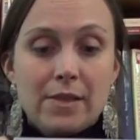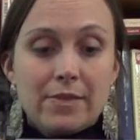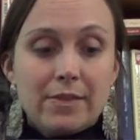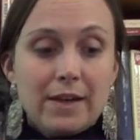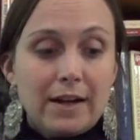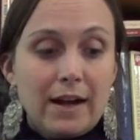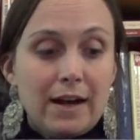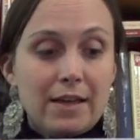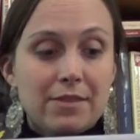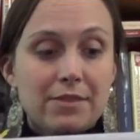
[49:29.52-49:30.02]

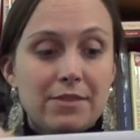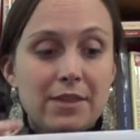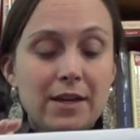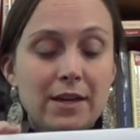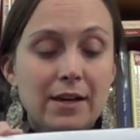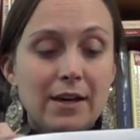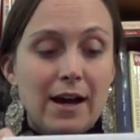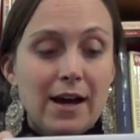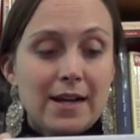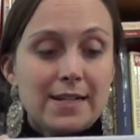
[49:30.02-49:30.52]
that I
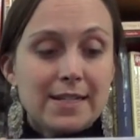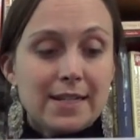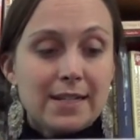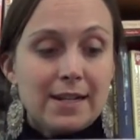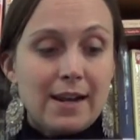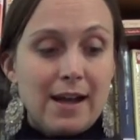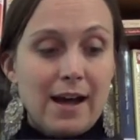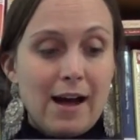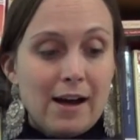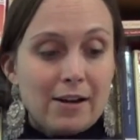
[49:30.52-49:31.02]
think I
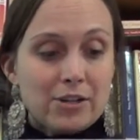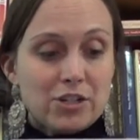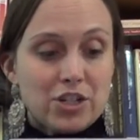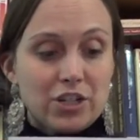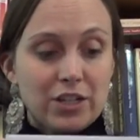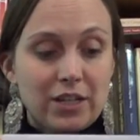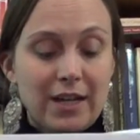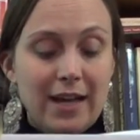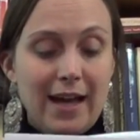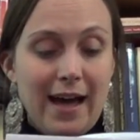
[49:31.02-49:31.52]
didn't
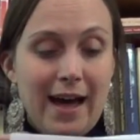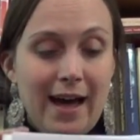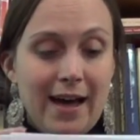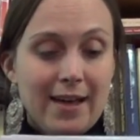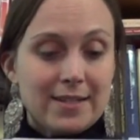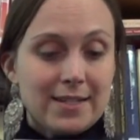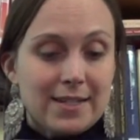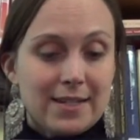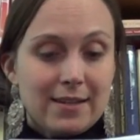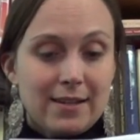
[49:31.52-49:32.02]
actually
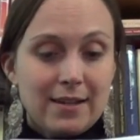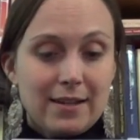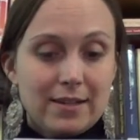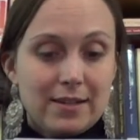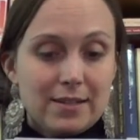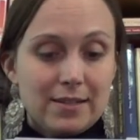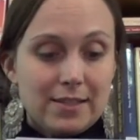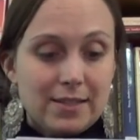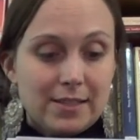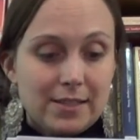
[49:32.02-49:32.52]
add to
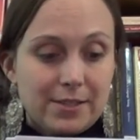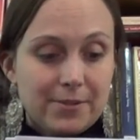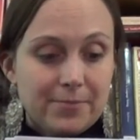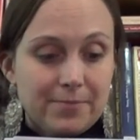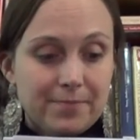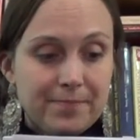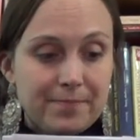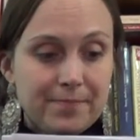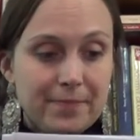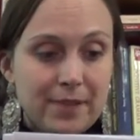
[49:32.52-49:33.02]
this.
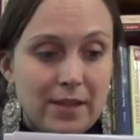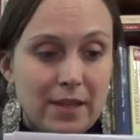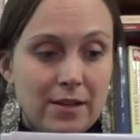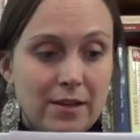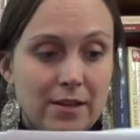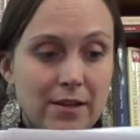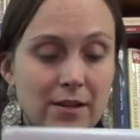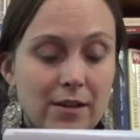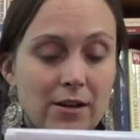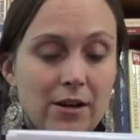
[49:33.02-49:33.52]

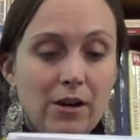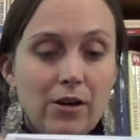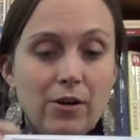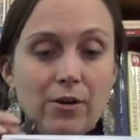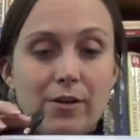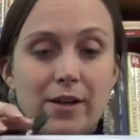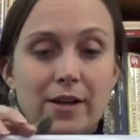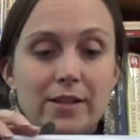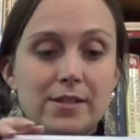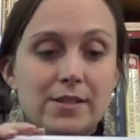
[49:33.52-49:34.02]

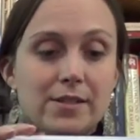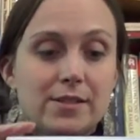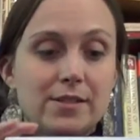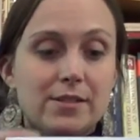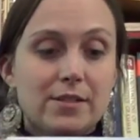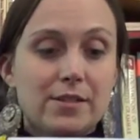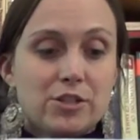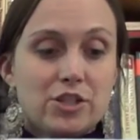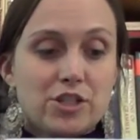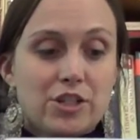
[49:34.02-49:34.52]
Oh, that's
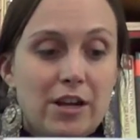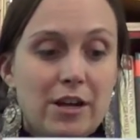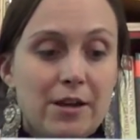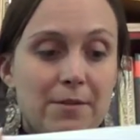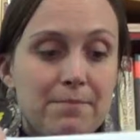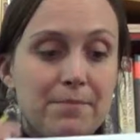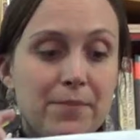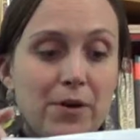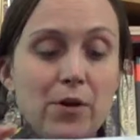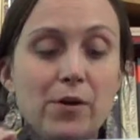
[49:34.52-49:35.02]
a
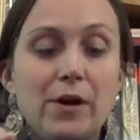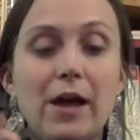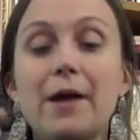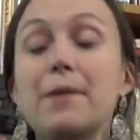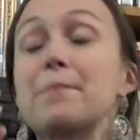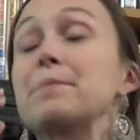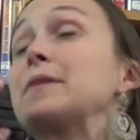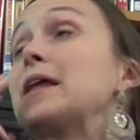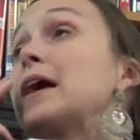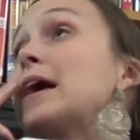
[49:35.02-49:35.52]
shame.
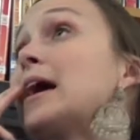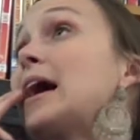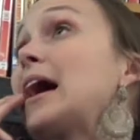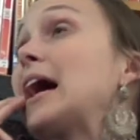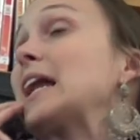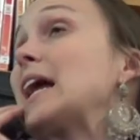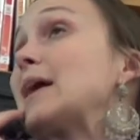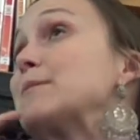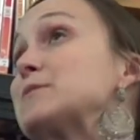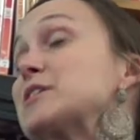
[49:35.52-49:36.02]
Okay,
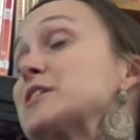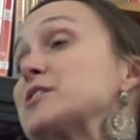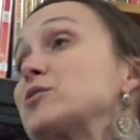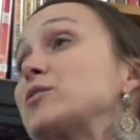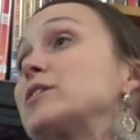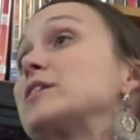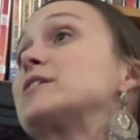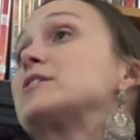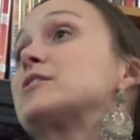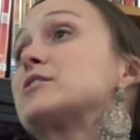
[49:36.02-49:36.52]
and I'm just
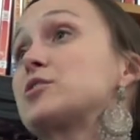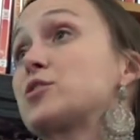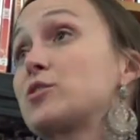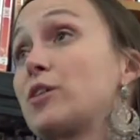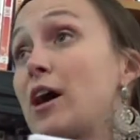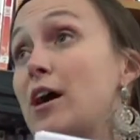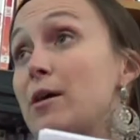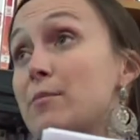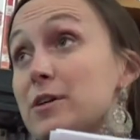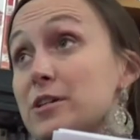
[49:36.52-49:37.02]
going to
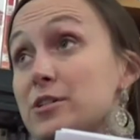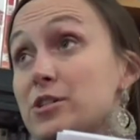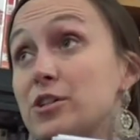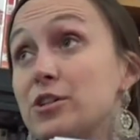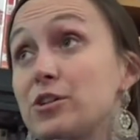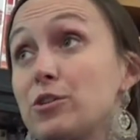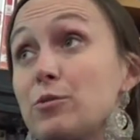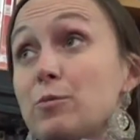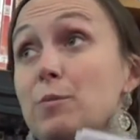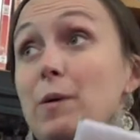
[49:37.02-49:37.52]
describe it to
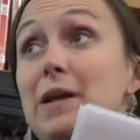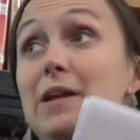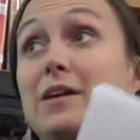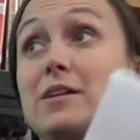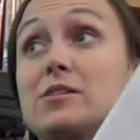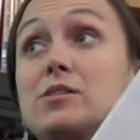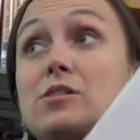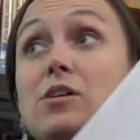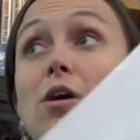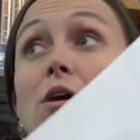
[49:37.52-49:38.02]
you, but
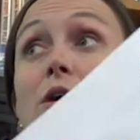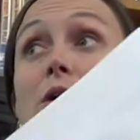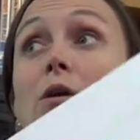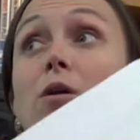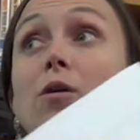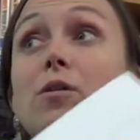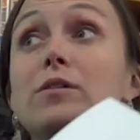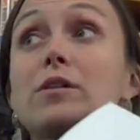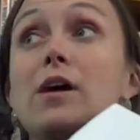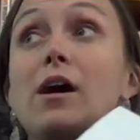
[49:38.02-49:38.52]
it's
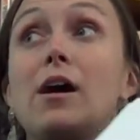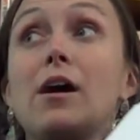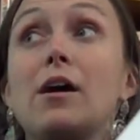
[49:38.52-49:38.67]
called